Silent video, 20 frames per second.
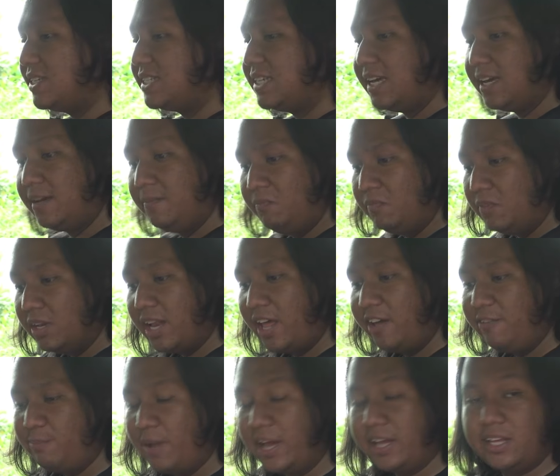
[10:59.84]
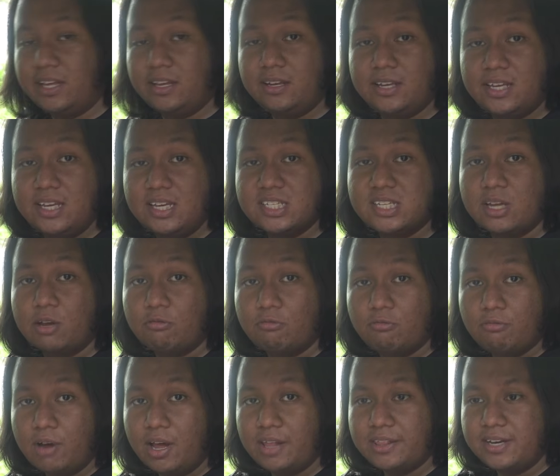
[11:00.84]
to say, life back here is
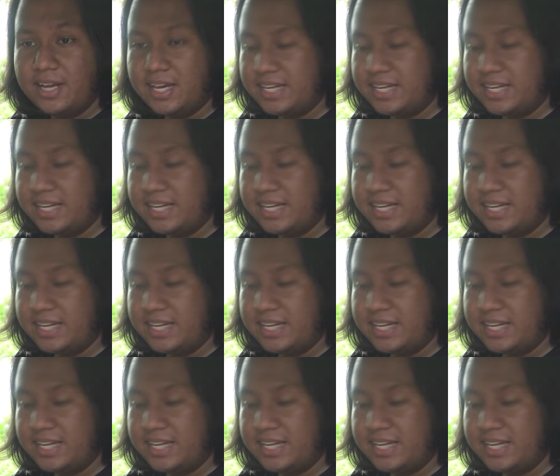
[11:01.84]
rather